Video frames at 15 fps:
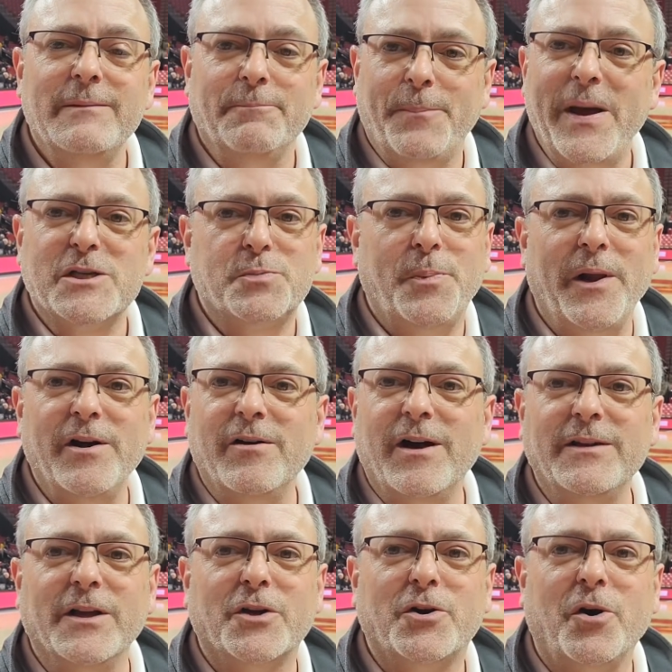best player
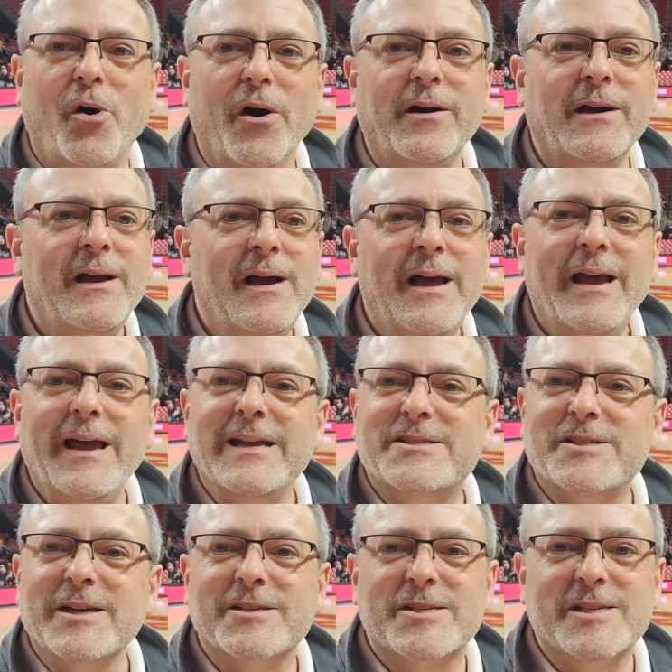on the court.
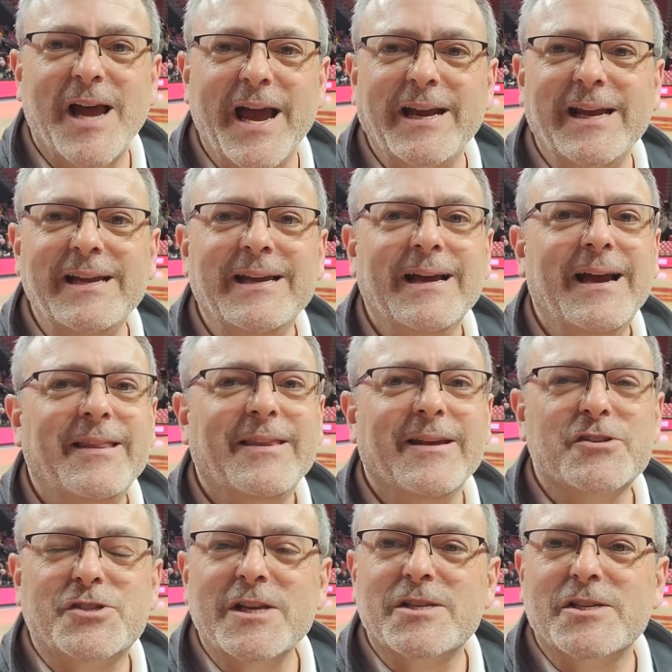It's exciting.
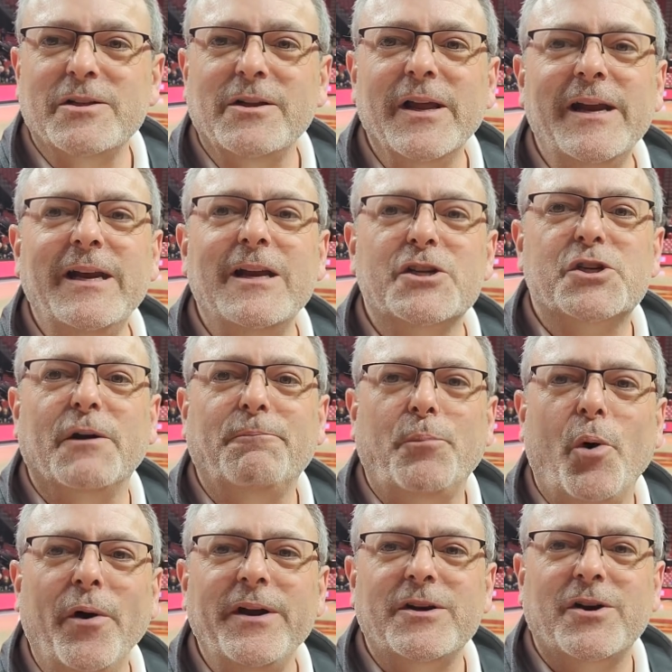There's this lineage of
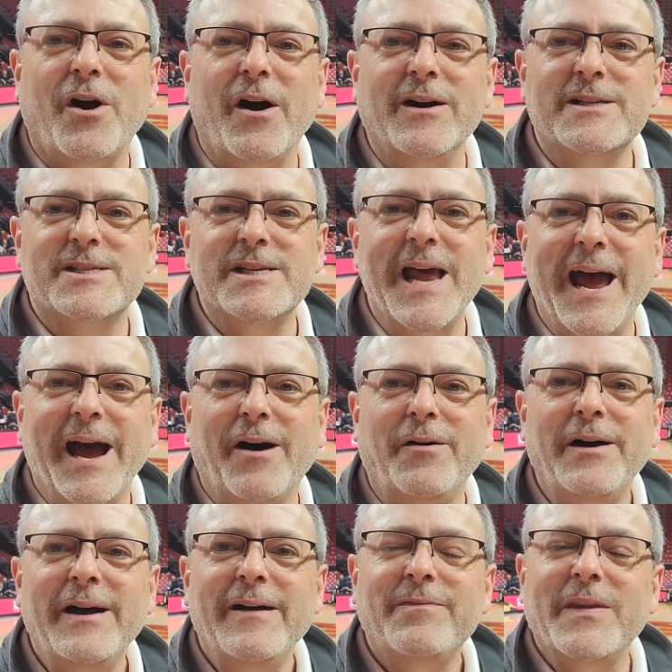point guards now
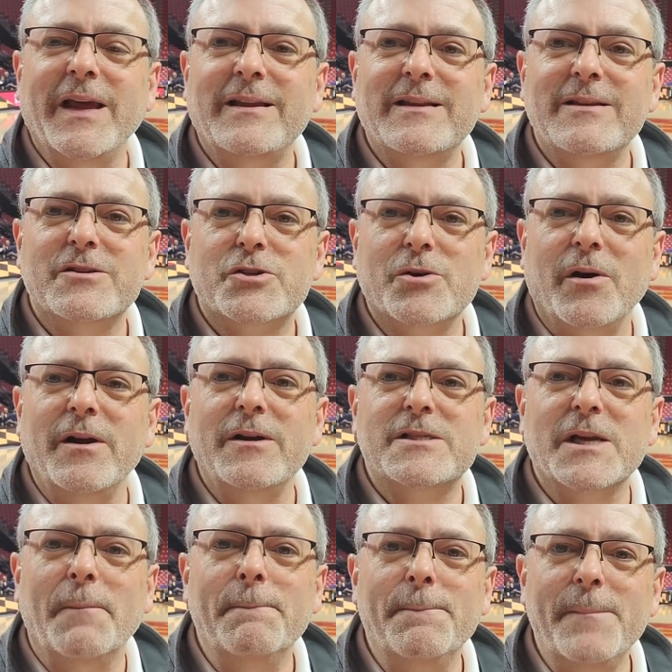that sort of is
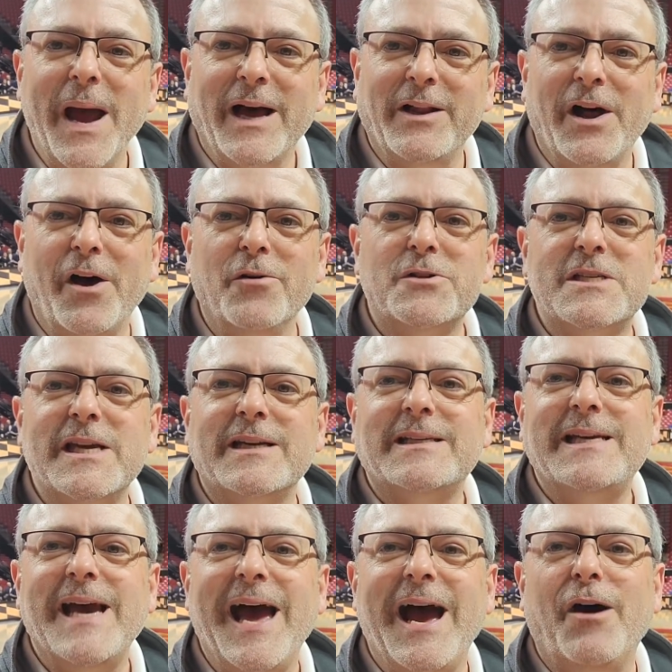a Melo to
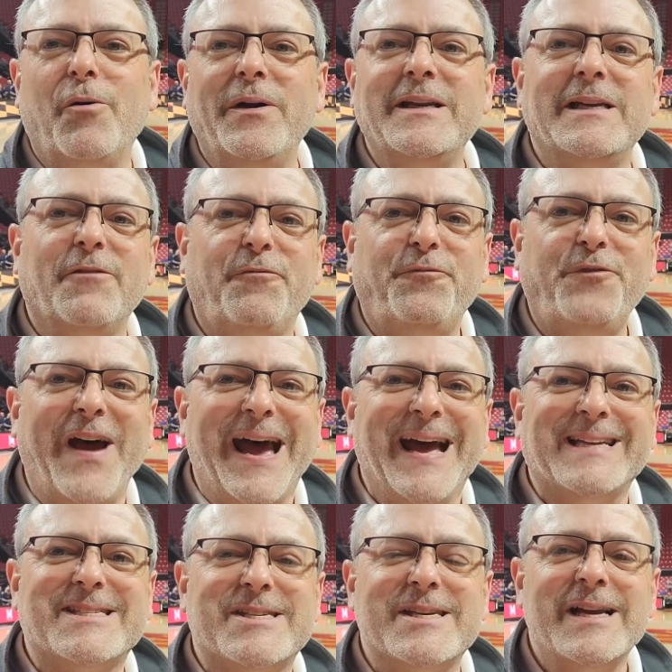Cowan to
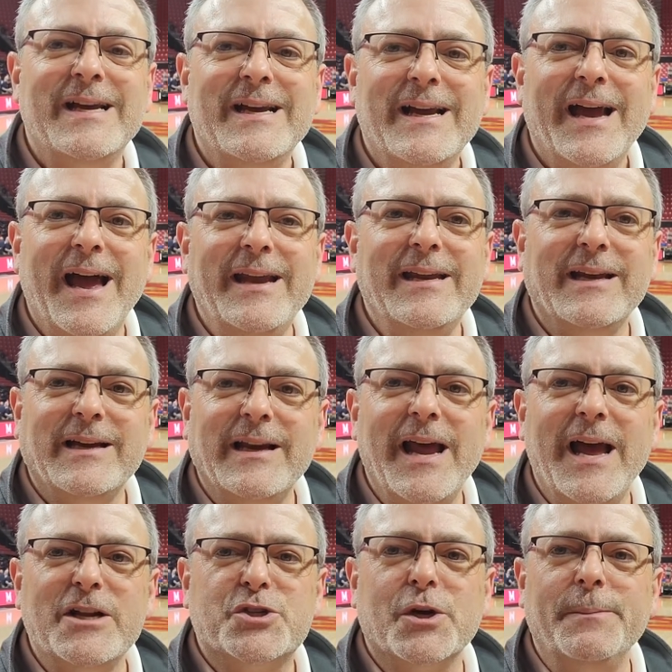Fatts, and you can
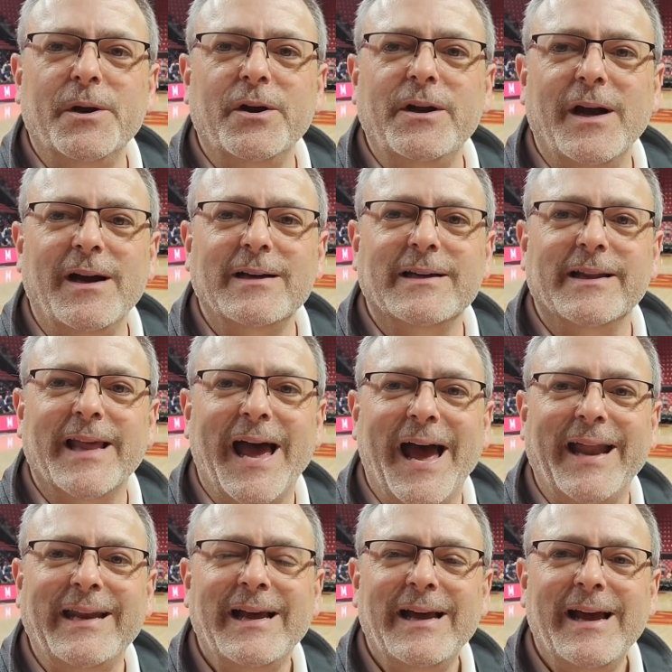add Jahmir Young to
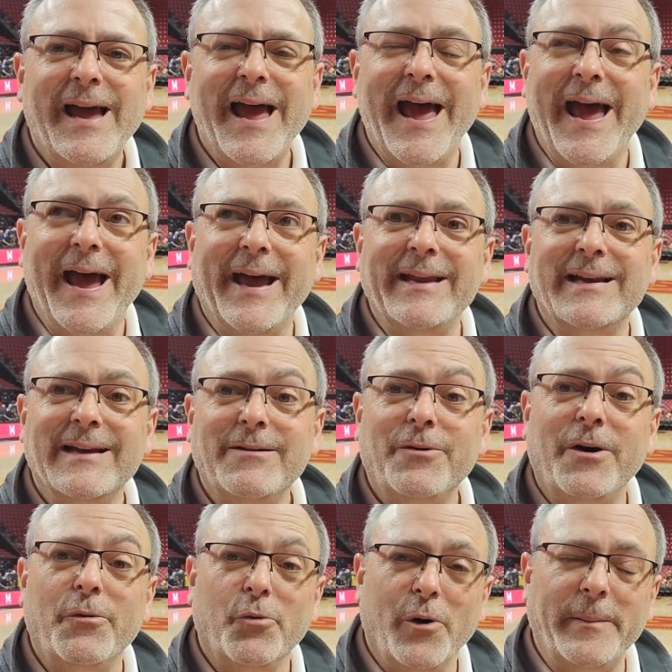that. And
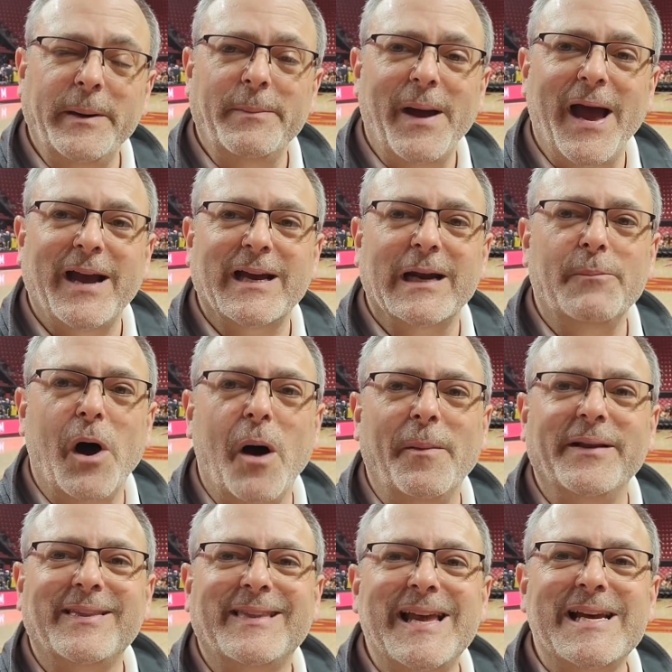we'll be back in a
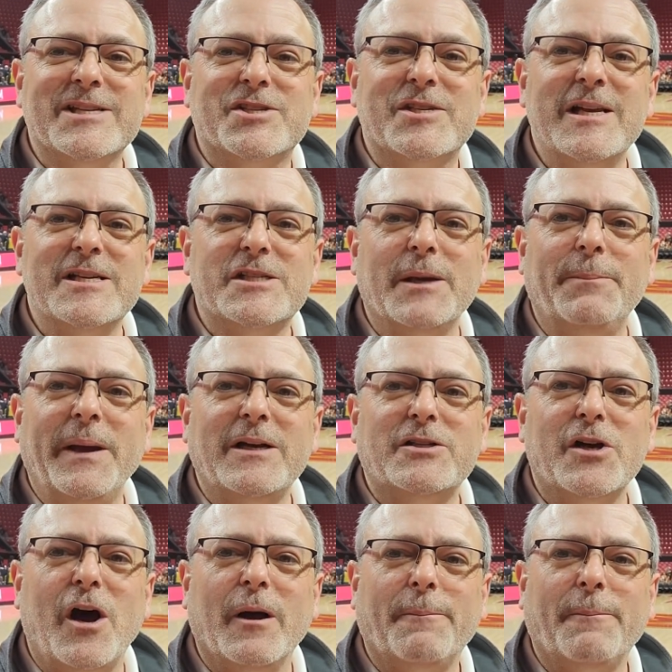moment. This is the Big Dog